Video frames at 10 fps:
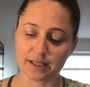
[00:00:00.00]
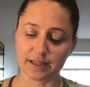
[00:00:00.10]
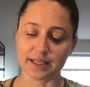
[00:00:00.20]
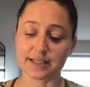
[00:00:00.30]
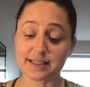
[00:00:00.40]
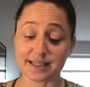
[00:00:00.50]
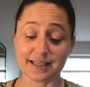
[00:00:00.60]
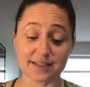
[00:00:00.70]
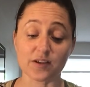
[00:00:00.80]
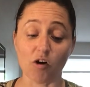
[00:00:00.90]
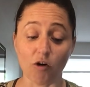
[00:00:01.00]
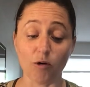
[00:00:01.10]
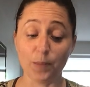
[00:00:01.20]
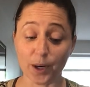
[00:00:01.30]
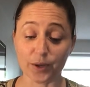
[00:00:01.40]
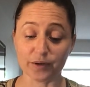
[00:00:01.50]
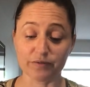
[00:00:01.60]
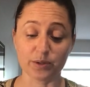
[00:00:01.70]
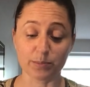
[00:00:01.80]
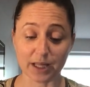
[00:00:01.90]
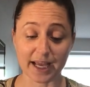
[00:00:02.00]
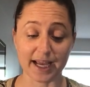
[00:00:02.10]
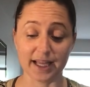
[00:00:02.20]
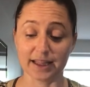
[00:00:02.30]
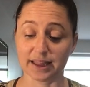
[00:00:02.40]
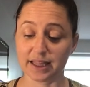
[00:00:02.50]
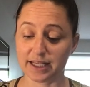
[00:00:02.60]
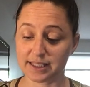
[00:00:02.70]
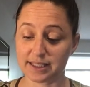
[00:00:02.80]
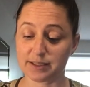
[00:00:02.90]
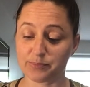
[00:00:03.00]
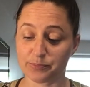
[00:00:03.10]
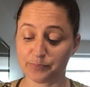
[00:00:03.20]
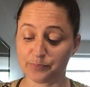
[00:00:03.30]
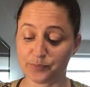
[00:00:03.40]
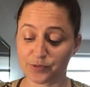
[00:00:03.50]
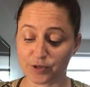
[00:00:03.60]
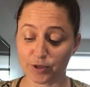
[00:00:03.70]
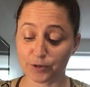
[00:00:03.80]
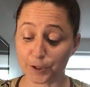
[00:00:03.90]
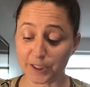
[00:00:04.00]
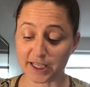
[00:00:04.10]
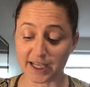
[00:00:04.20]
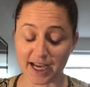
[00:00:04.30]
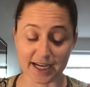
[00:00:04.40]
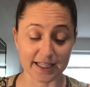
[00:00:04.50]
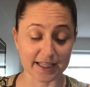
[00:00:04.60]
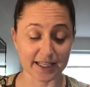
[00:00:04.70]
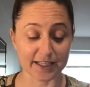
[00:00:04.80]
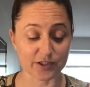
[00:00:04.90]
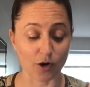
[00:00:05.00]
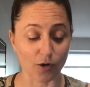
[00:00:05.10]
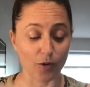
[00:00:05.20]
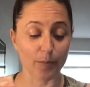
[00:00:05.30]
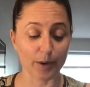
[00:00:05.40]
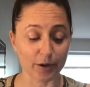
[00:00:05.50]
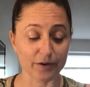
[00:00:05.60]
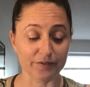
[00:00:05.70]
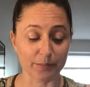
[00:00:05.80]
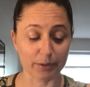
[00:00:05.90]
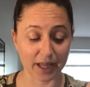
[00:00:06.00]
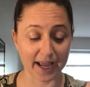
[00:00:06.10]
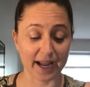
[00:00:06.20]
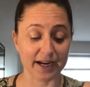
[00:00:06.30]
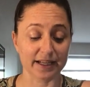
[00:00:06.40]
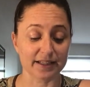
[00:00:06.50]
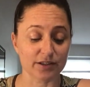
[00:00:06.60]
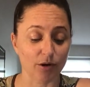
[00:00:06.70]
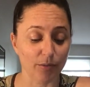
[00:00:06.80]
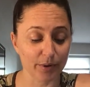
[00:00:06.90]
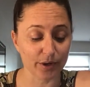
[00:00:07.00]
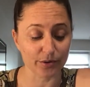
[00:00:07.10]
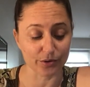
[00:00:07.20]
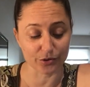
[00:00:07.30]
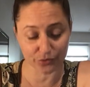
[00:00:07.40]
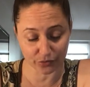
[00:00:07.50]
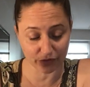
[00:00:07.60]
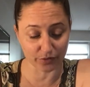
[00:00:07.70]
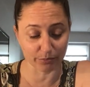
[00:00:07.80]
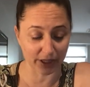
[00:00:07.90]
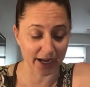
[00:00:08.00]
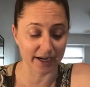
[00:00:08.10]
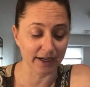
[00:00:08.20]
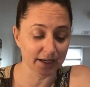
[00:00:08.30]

This is all part of the plan. Let's start looking at it like it's all part of the plan. It's all part of the truthful plan.